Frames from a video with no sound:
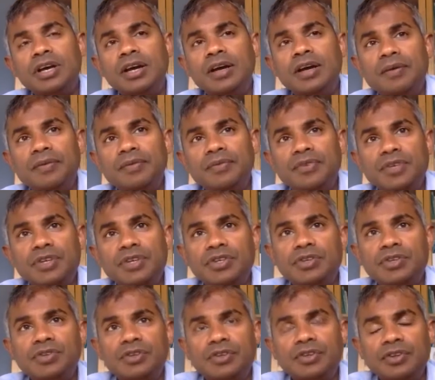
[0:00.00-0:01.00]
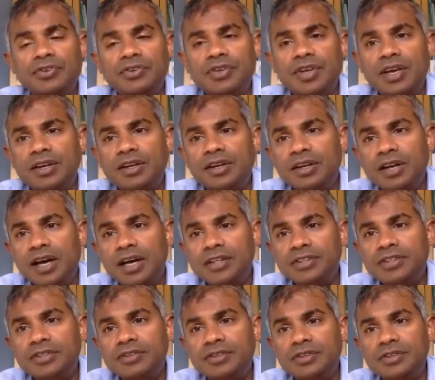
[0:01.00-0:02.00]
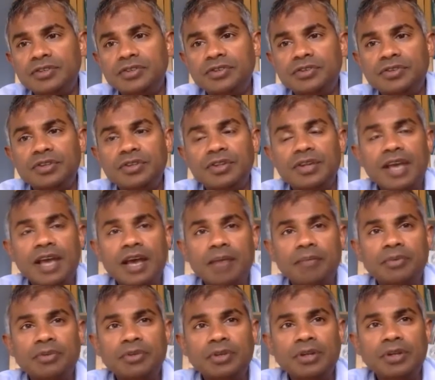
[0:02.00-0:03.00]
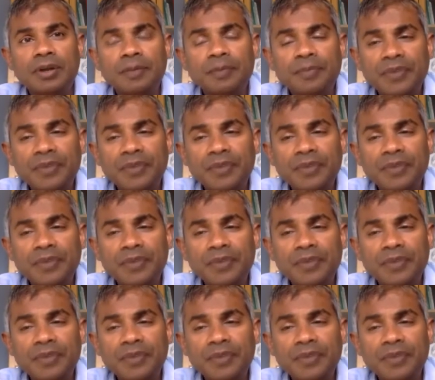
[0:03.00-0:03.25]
incisions in the skin and large incisions in the capsule.